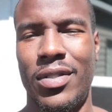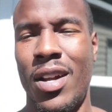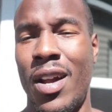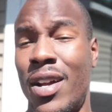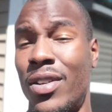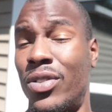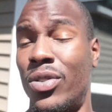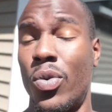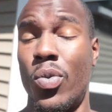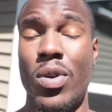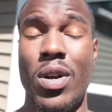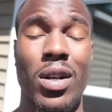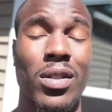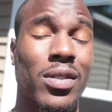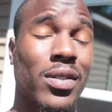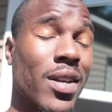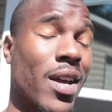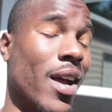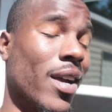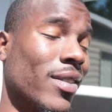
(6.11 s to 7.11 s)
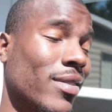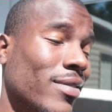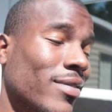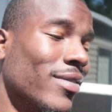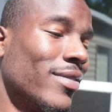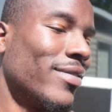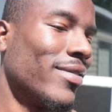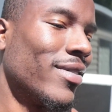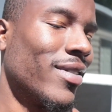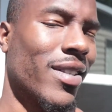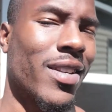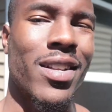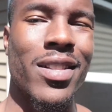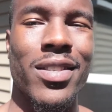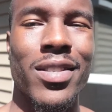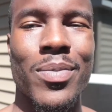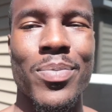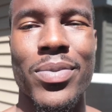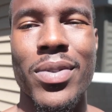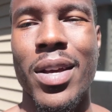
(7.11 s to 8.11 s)
Alright, so we're outside
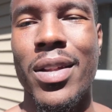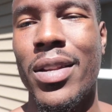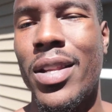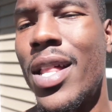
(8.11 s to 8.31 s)
getting some sun.